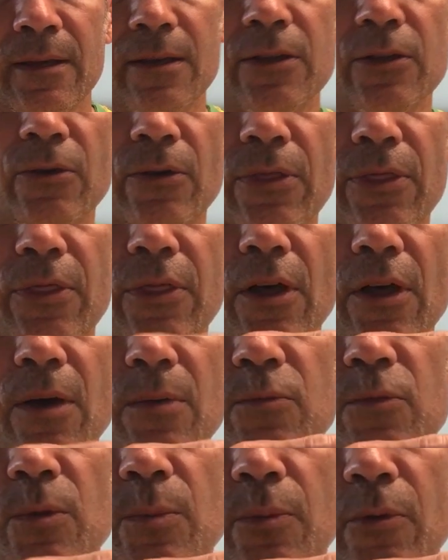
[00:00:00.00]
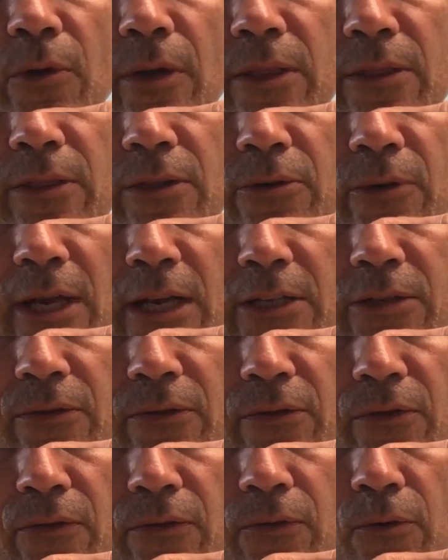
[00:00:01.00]
Your thumb will point in the direction
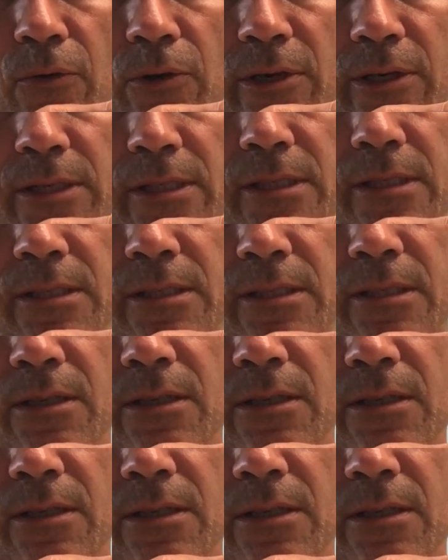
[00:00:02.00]
of the force,